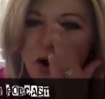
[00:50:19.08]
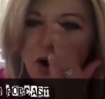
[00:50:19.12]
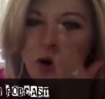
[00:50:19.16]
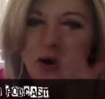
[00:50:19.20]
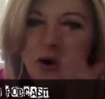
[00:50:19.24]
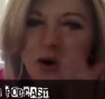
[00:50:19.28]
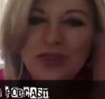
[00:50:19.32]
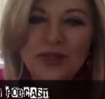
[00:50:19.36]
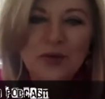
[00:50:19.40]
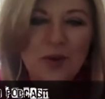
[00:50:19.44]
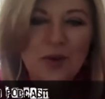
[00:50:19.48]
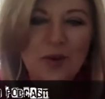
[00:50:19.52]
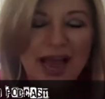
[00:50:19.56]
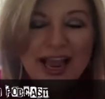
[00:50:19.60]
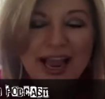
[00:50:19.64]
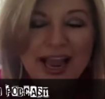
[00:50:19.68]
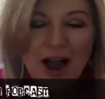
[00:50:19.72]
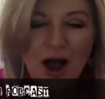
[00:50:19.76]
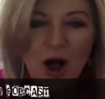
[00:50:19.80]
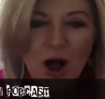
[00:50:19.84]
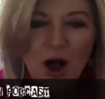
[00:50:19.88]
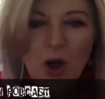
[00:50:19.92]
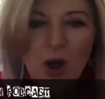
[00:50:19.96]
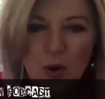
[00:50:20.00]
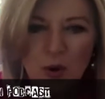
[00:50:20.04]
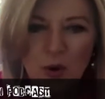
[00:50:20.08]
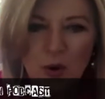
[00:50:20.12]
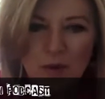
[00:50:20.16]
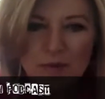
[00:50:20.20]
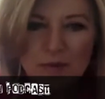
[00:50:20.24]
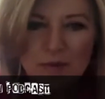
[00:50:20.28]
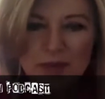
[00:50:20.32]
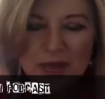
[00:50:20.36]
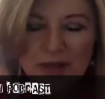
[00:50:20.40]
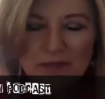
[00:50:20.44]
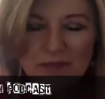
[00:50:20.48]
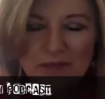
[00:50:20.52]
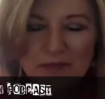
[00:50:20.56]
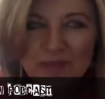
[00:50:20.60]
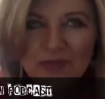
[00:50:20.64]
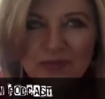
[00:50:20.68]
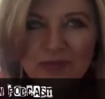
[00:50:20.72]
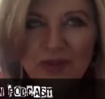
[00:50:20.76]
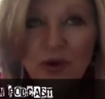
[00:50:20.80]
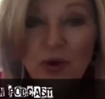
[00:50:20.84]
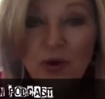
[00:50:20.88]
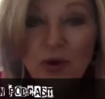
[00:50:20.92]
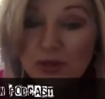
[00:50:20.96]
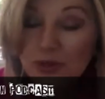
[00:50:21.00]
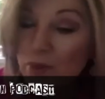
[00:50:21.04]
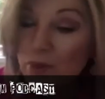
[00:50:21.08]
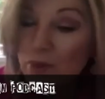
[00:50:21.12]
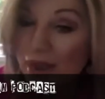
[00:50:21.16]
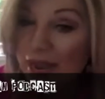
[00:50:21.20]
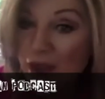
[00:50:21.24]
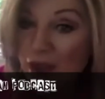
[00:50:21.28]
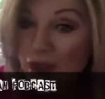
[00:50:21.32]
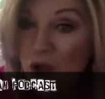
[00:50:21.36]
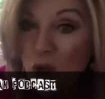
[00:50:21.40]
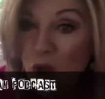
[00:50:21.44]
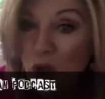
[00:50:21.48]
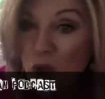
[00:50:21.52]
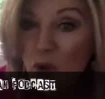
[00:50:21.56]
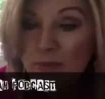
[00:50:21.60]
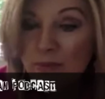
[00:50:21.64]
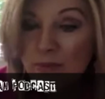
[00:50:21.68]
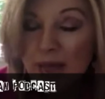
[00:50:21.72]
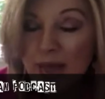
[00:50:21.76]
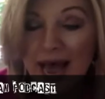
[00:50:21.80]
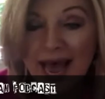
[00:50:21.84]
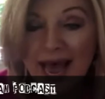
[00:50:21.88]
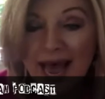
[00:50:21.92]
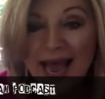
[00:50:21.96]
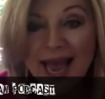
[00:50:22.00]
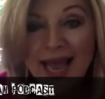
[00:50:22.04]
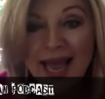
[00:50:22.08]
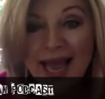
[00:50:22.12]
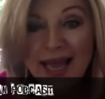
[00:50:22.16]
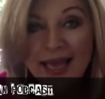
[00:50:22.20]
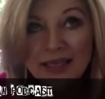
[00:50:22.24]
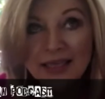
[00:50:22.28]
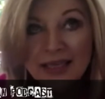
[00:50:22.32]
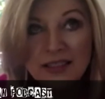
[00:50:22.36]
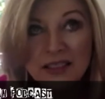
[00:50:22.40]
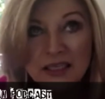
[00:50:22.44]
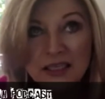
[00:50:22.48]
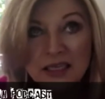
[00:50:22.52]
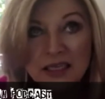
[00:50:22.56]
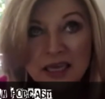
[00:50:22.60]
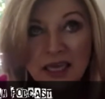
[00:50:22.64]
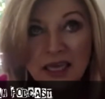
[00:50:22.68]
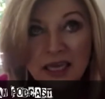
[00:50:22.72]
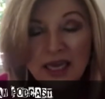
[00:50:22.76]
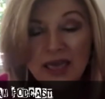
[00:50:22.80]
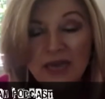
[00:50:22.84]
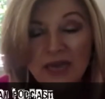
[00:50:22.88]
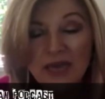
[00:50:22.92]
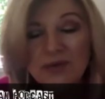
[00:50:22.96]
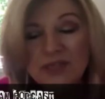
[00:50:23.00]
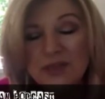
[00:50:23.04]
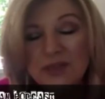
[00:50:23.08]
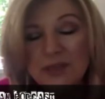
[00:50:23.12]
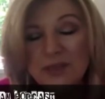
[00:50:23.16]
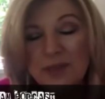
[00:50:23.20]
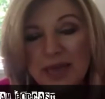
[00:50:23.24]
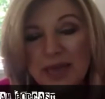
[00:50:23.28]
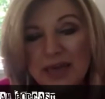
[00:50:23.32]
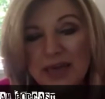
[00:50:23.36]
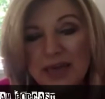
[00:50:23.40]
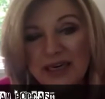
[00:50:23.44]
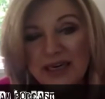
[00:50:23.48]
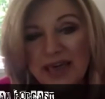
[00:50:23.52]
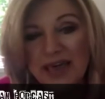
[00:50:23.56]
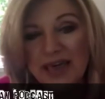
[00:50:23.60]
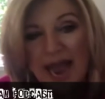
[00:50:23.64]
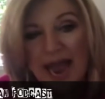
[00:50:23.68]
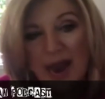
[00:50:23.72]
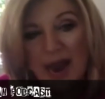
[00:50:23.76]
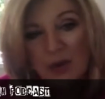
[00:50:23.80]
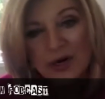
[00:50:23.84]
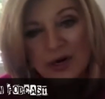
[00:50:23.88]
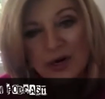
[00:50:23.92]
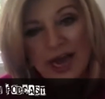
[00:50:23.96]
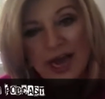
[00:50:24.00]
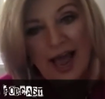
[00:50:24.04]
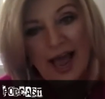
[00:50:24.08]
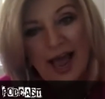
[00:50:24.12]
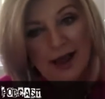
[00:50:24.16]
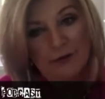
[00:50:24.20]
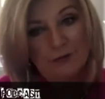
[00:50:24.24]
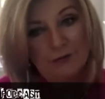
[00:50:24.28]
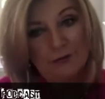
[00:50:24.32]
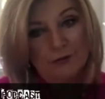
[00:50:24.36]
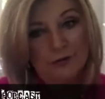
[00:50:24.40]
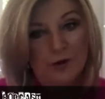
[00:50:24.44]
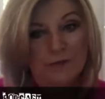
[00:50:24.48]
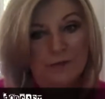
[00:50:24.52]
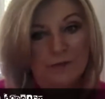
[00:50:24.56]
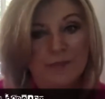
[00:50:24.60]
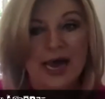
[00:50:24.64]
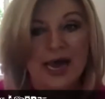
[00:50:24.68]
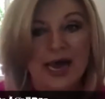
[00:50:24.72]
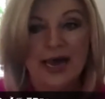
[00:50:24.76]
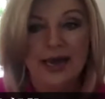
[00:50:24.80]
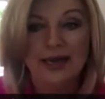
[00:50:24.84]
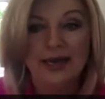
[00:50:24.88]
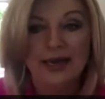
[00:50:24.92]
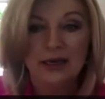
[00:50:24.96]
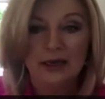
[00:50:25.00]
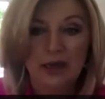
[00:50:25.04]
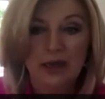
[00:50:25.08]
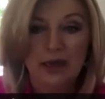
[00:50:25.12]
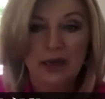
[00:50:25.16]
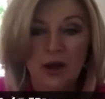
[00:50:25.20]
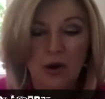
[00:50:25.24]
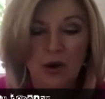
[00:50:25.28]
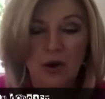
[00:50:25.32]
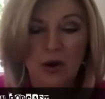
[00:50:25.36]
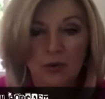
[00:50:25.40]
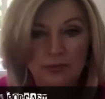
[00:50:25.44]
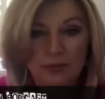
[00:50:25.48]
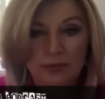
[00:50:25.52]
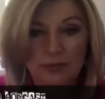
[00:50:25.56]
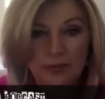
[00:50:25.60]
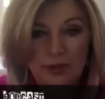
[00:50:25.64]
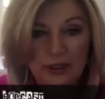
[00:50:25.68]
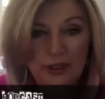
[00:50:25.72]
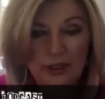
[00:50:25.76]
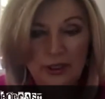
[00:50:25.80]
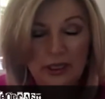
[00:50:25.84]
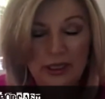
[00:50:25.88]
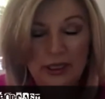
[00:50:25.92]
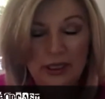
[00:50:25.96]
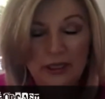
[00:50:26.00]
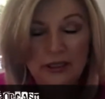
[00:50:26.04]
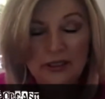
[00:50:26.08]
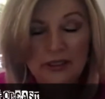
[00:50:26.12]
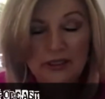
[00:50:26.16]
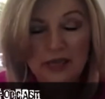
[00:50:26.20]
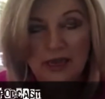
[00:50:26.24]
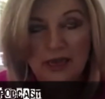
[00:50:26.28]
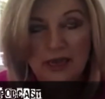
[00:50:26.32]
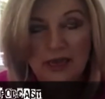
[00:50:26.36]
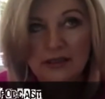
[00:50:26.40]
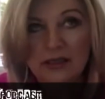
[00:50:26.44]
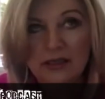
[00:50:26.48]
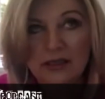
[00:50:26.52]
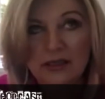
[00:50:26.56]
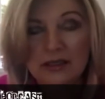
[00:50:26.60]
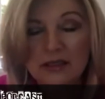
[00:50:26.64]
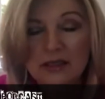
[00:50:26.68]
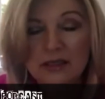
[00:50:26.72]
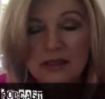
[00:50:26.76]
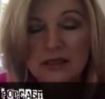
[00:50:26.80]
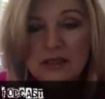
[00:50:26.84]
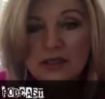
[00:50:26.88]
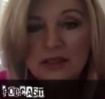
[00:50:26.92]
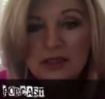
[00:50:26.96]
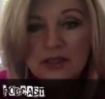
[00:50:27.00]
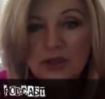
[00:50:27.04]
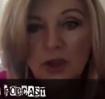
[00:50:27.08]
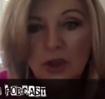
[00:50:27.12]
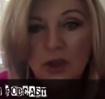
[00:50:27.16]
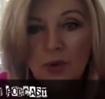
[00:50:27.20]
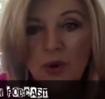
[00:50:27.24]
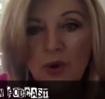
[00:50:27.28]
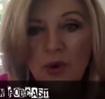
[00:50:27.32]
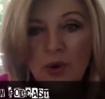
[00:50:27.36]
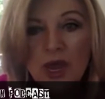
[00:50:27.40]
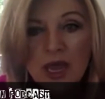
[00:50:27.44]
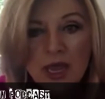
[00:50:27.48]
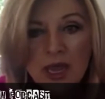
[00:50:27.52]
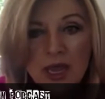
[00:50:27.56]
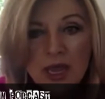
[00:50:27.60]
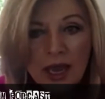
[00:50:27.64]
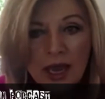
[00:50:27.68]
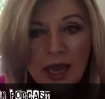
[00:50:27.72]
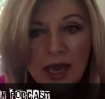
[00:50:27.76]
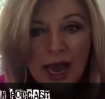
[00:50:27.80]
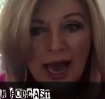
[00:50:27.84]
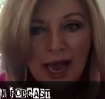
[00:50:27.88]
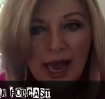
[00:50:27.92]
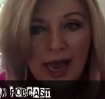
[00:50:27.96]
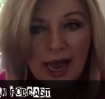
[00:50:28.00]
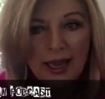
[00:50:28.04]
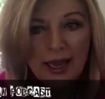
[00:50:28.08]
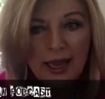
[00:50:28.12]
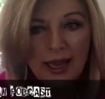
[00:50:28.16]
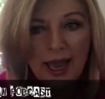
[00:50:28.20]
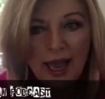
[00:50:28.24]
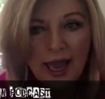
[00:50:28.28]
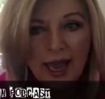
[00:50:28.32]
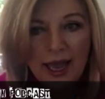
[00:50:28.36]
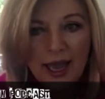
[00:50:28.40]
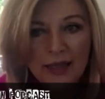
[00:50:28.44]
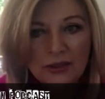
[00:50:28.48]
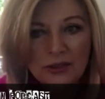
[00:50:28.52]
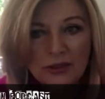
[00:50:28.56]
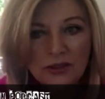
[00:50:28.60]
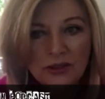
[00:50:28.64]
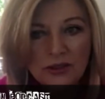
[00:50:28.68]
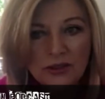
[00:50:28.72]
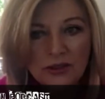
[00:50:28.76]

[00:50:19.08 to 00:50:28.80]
on the way home, on the way home, I had it was about an hour and a half from my home in Texas. And so I had